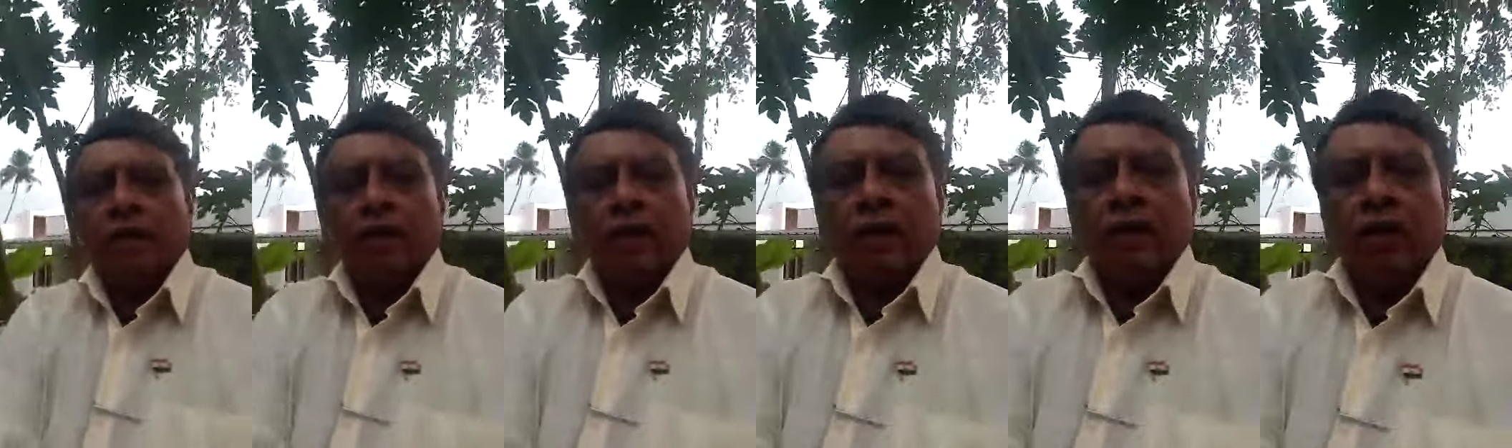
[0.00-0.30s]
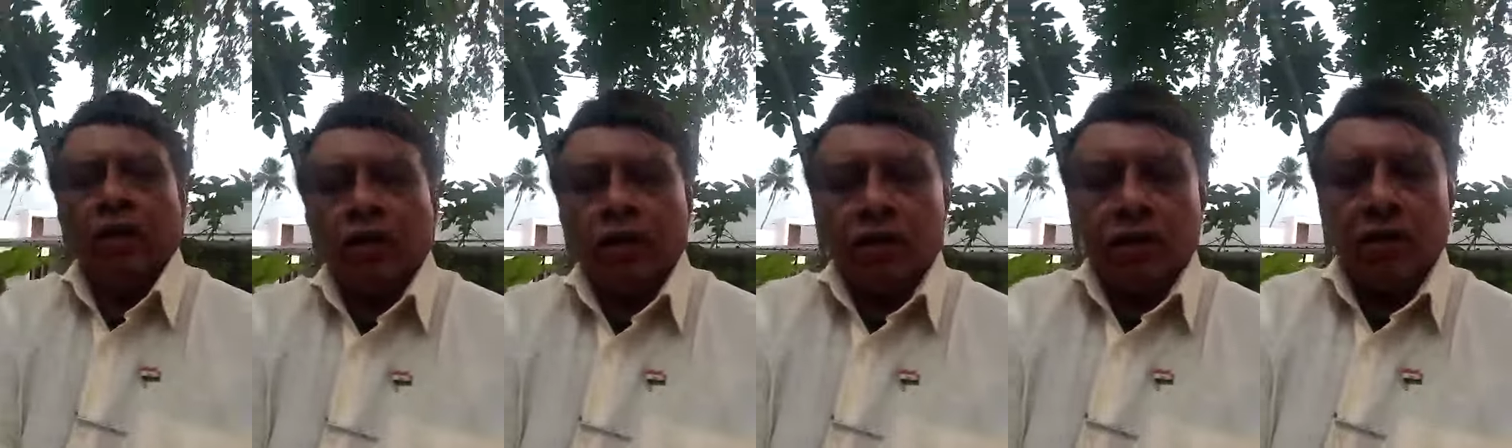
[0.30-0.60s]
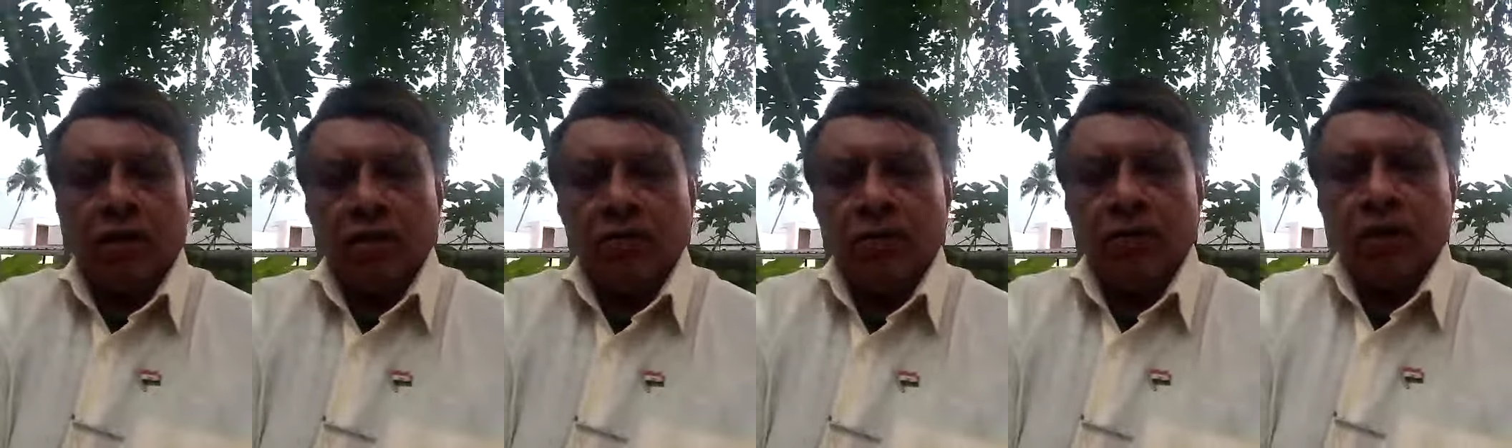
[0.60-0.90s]
You know, the
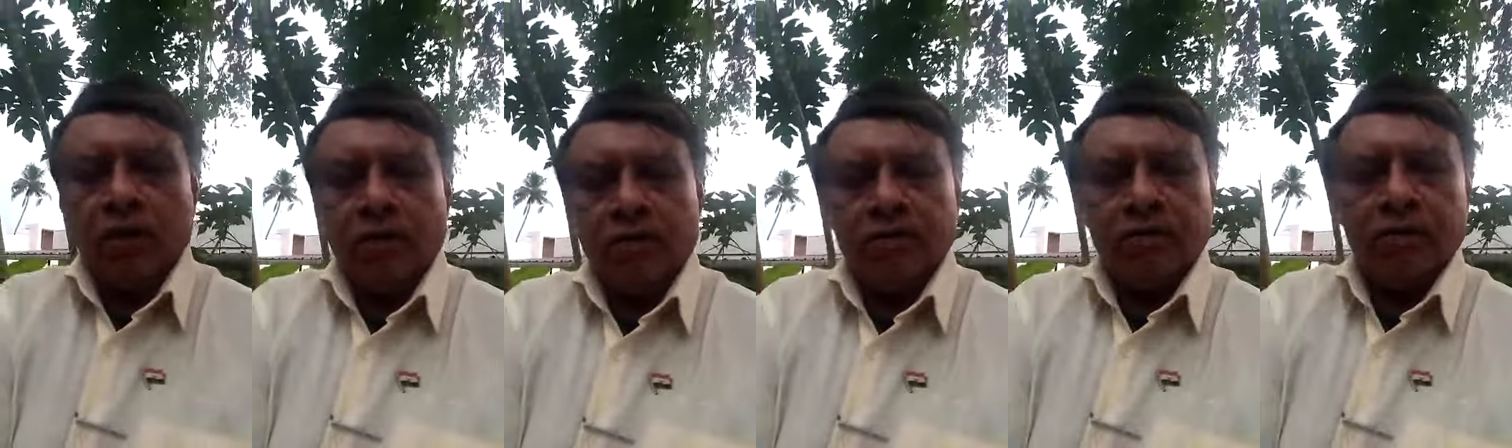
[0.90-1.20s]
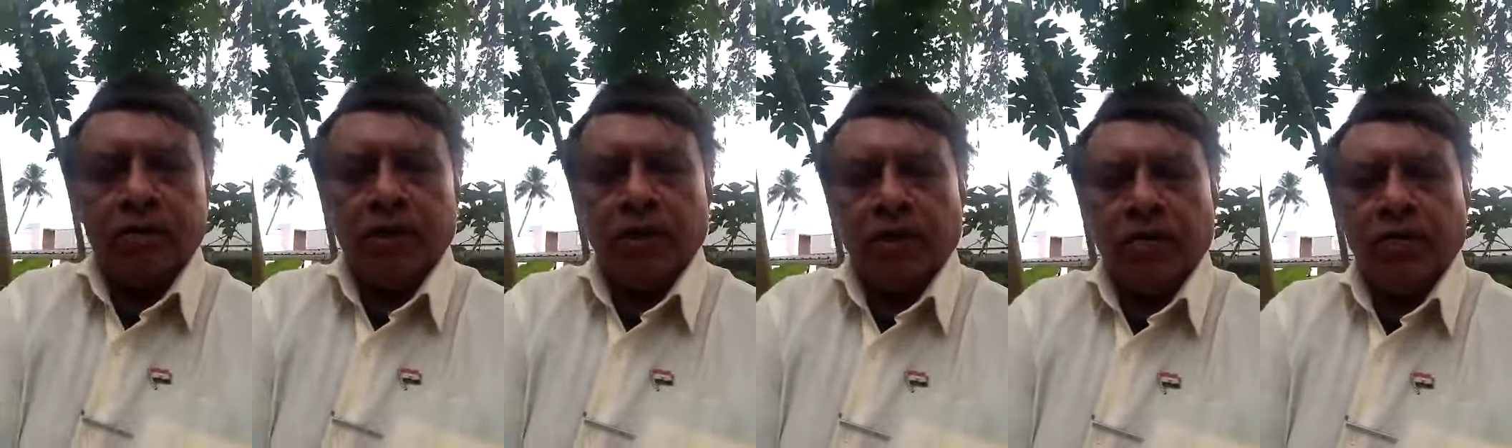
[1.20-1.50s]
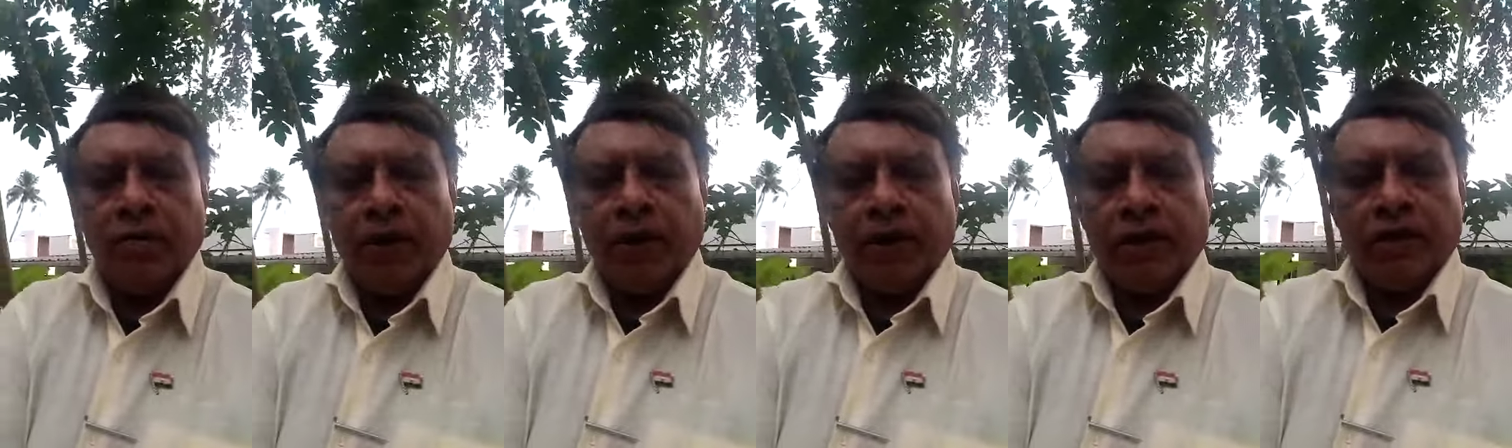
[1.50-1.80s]
simple
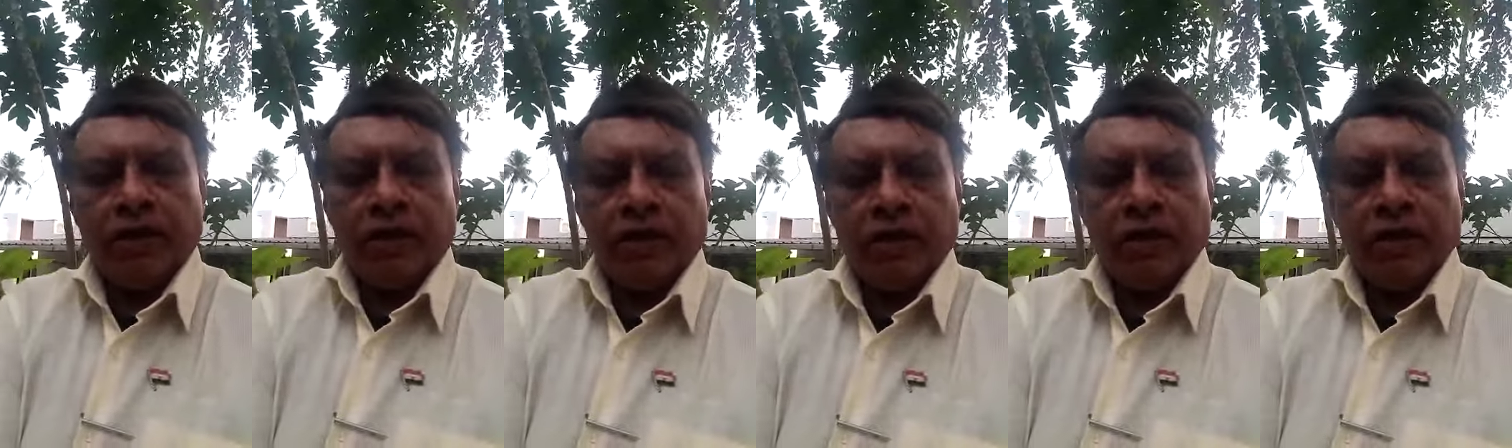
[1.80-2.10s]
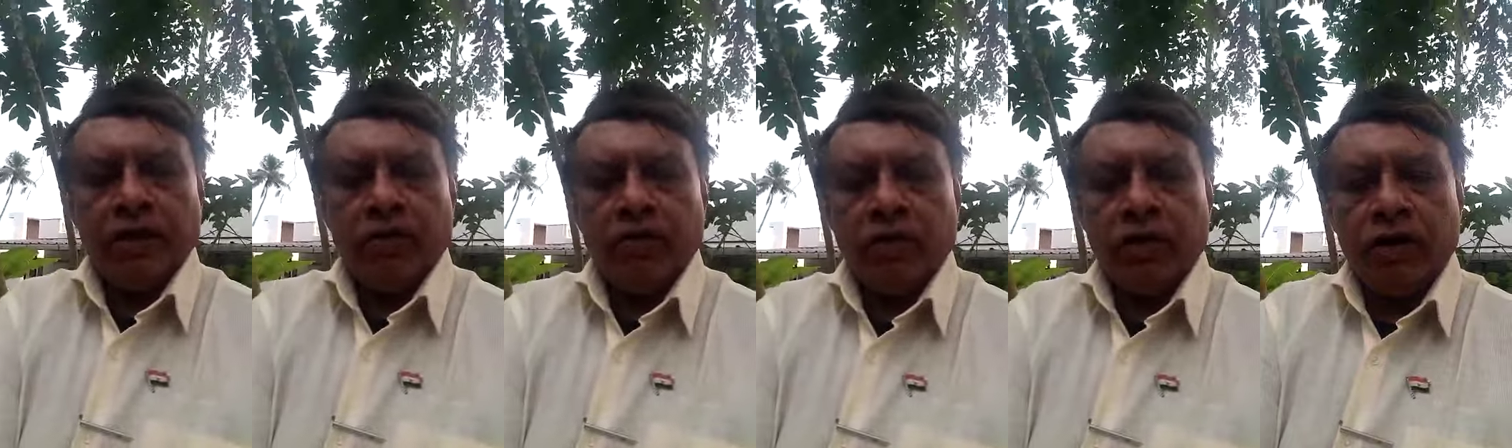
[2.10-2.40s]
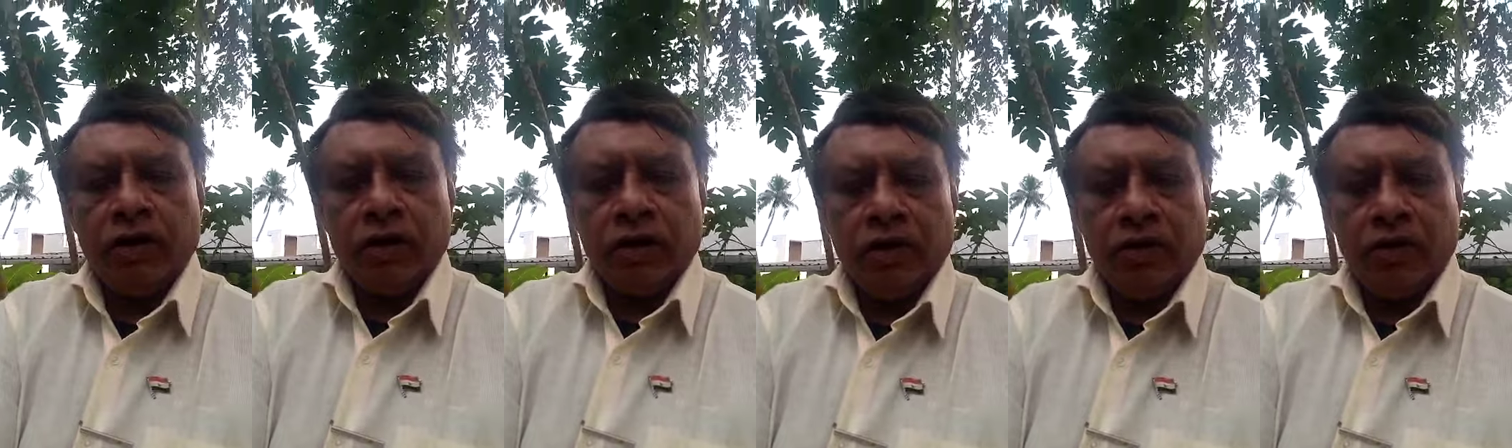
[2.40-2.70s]
comparison is
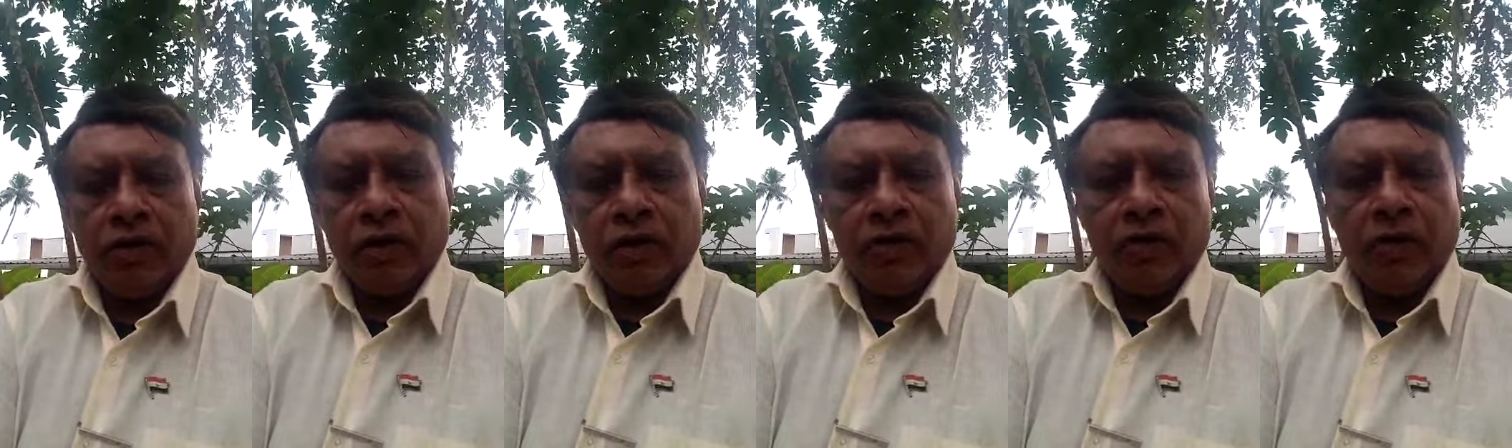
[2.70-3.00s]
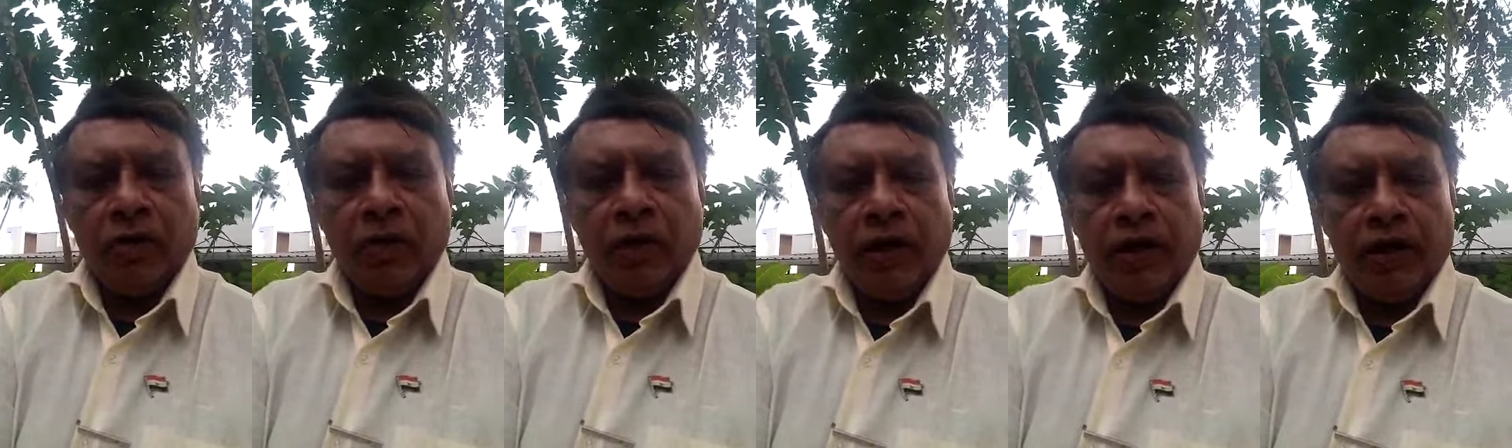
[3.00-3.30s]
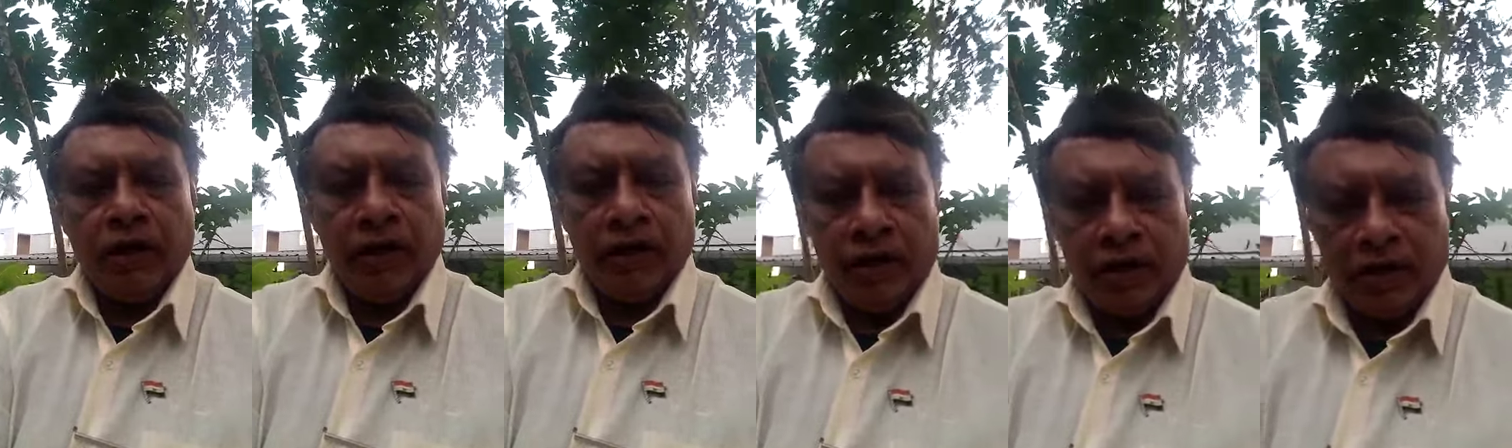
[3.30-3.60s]
with the
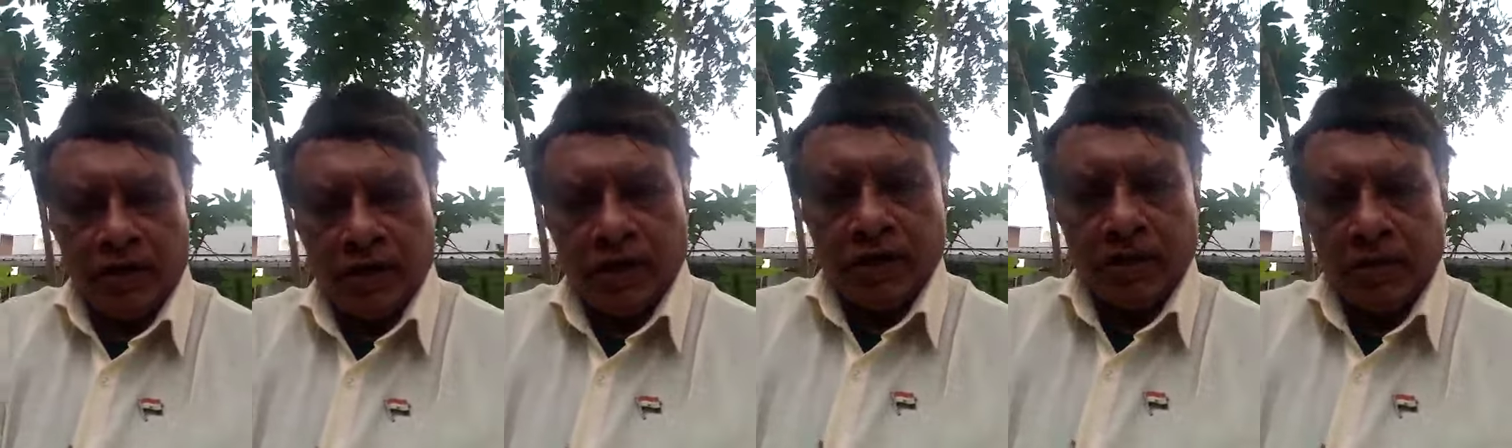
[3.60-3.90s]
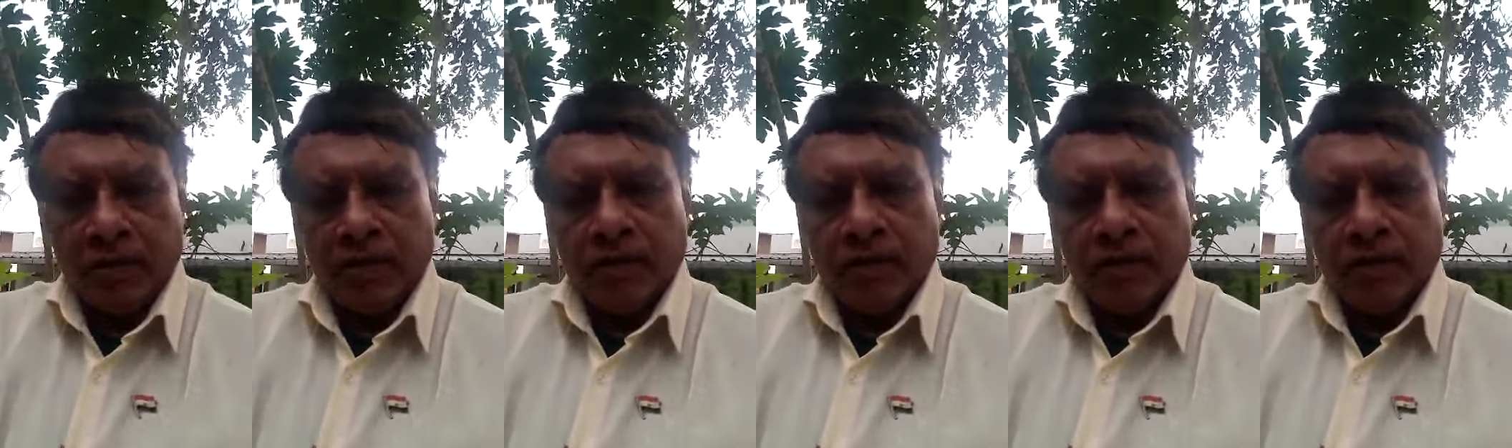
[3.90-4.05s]
automobile industry